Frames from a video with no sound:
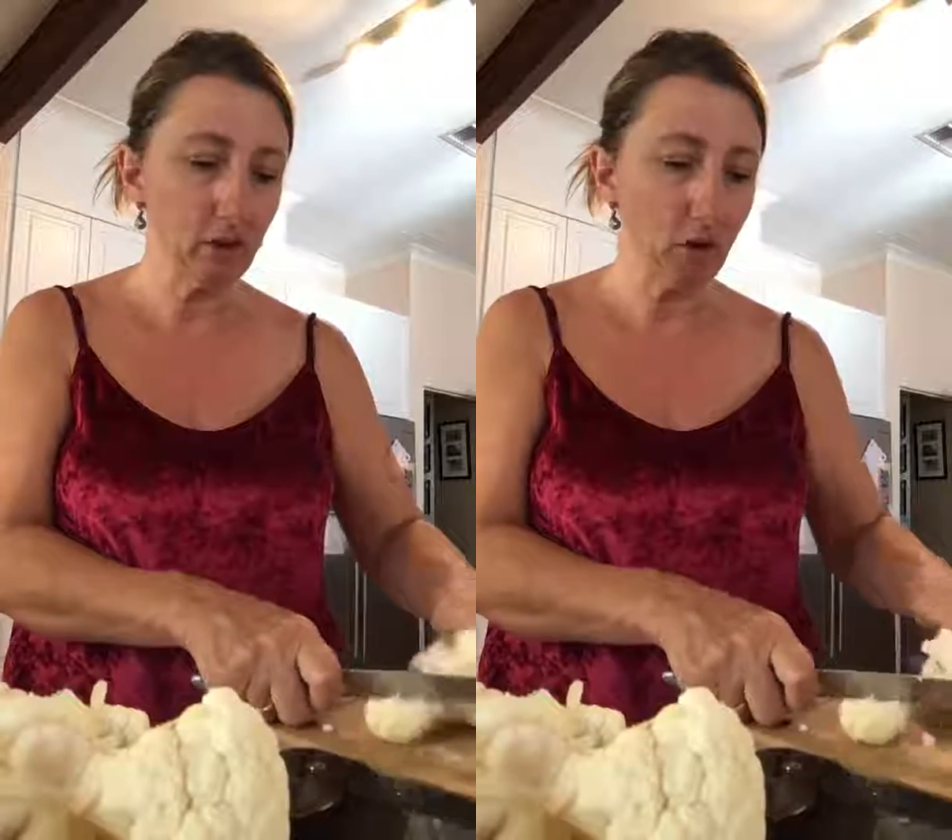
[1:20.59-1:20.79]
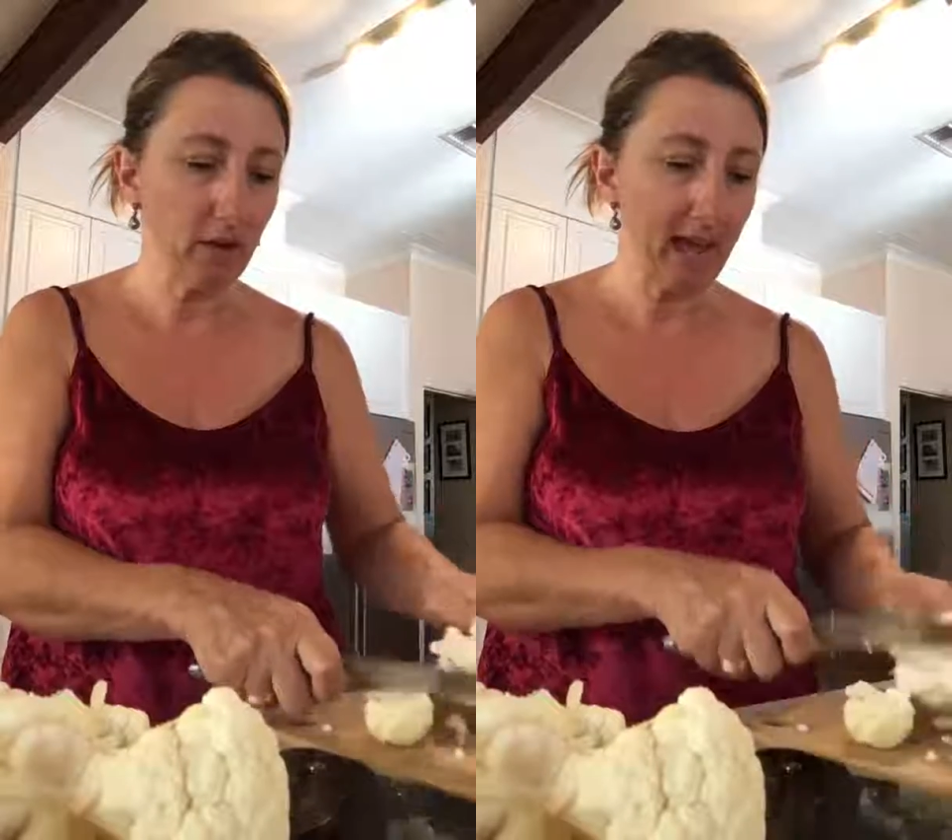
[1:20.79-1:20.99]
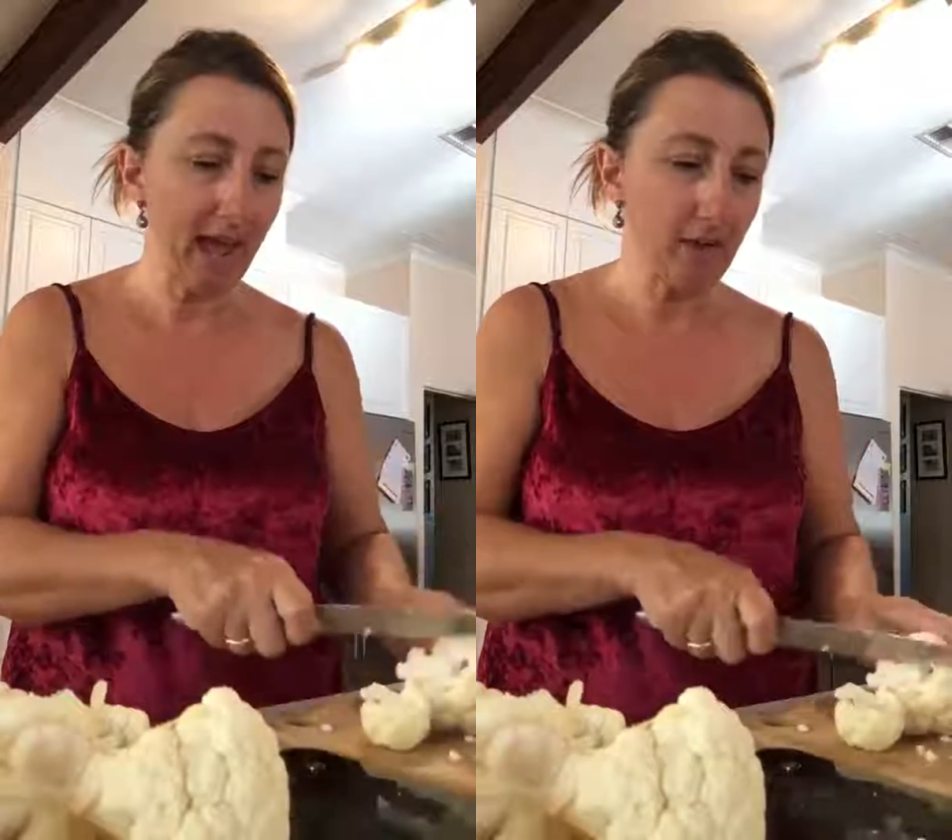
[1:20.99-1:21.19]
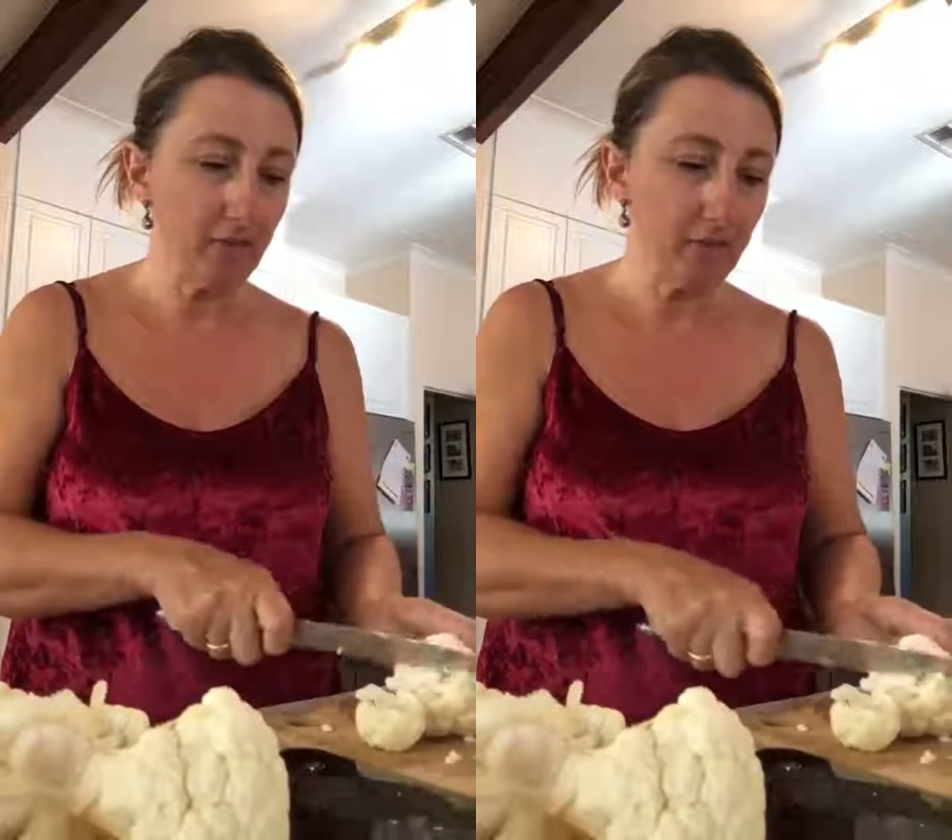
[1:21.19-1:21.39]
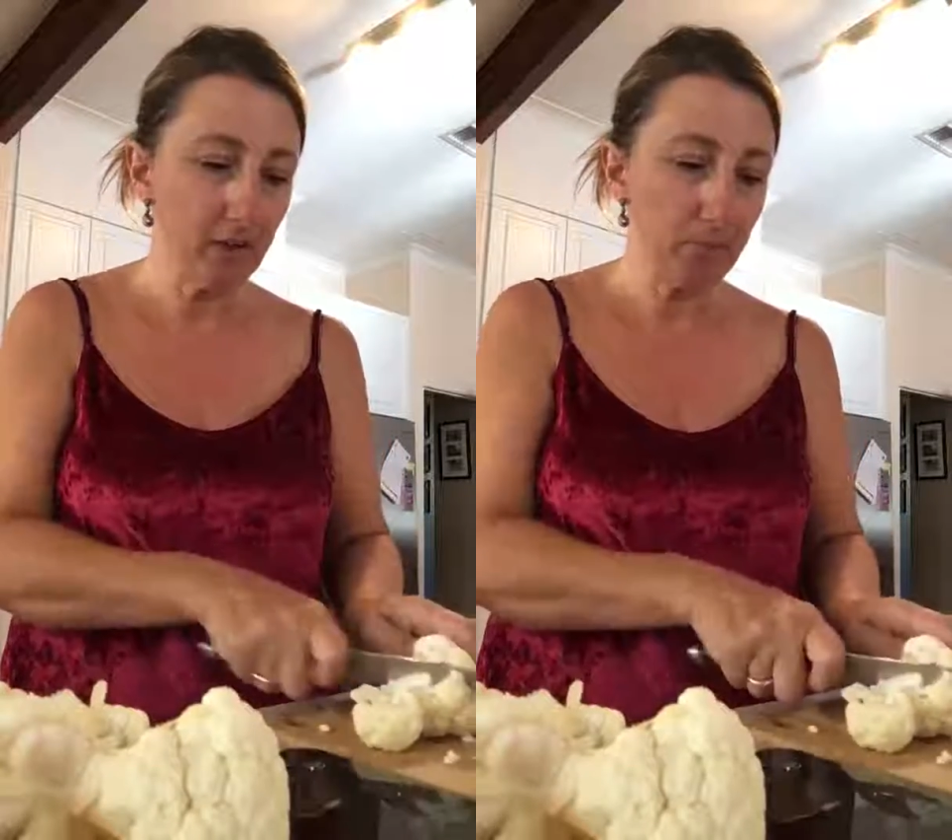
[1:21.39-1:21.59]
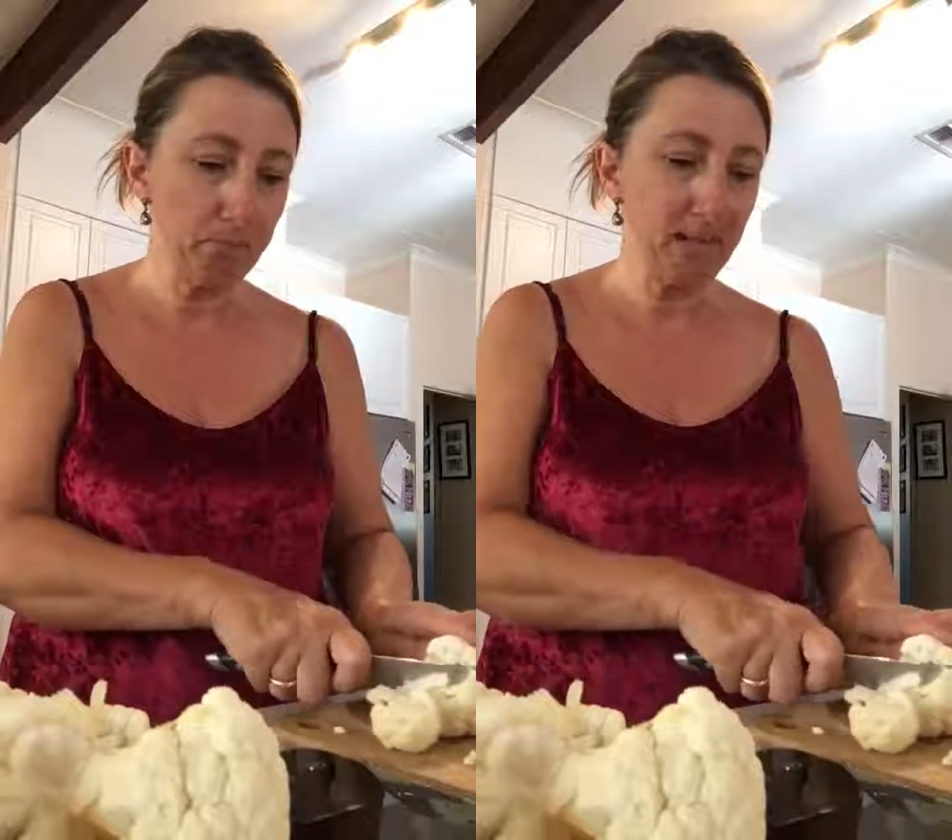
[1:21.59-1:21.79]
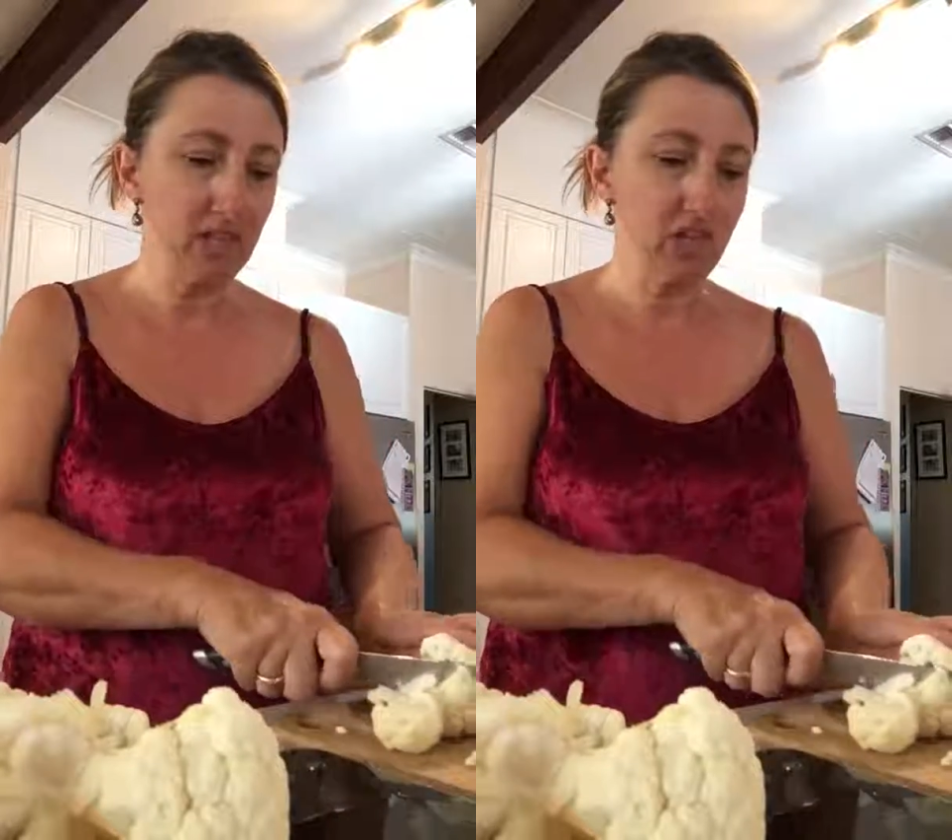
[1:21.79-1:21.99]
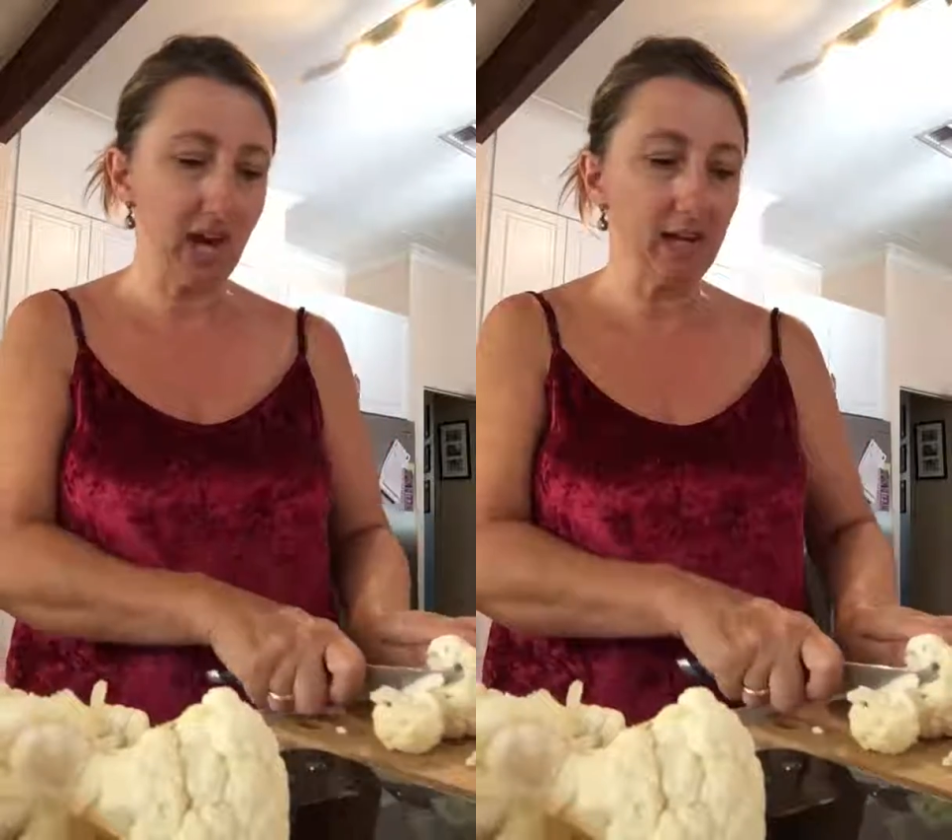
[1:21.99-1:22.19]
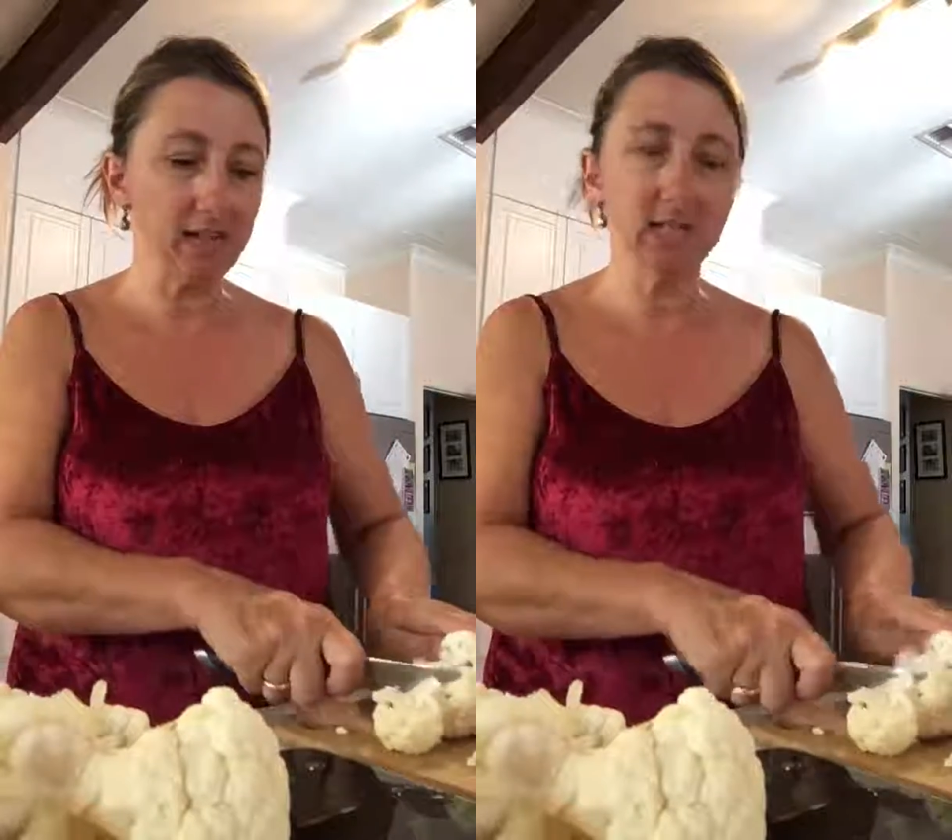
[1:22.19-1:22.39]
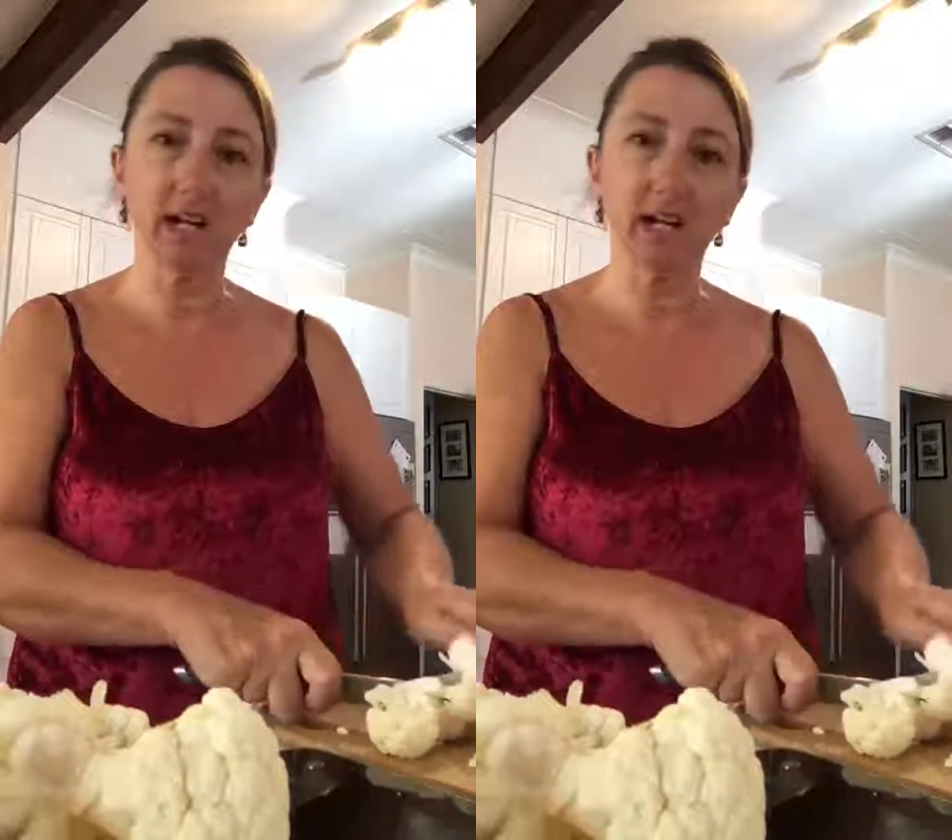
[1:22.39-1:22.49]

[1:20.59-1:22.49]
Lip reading: not have big chunks.